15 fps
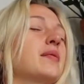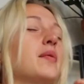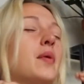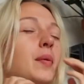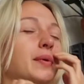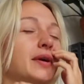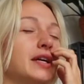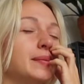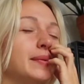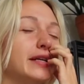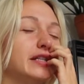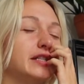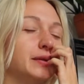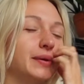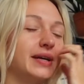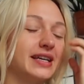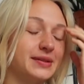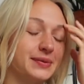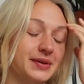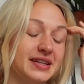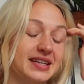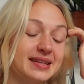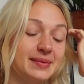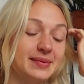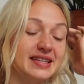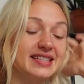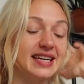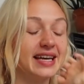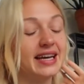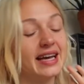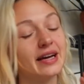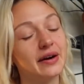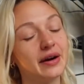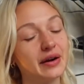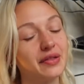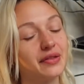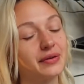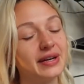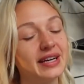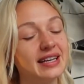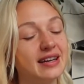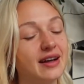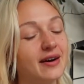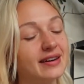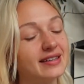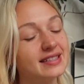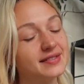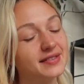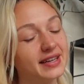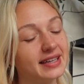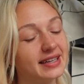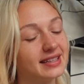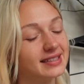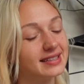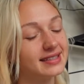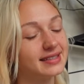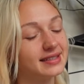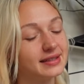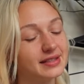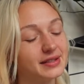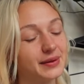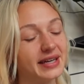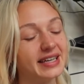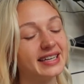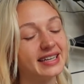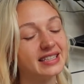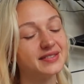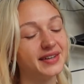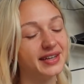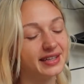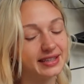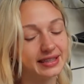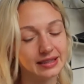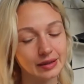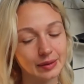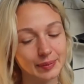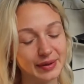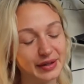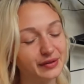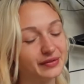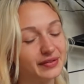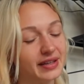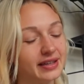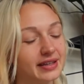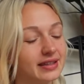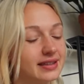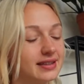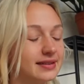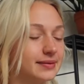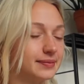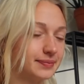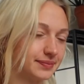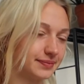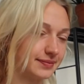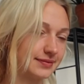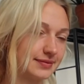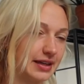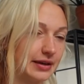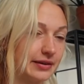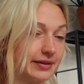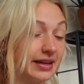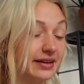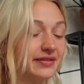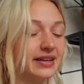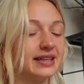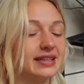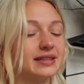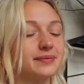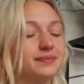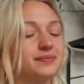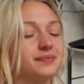what we're going to be doing is we're going to be taking our three longest fingers, so our index finger, our middle finger, our ring finger,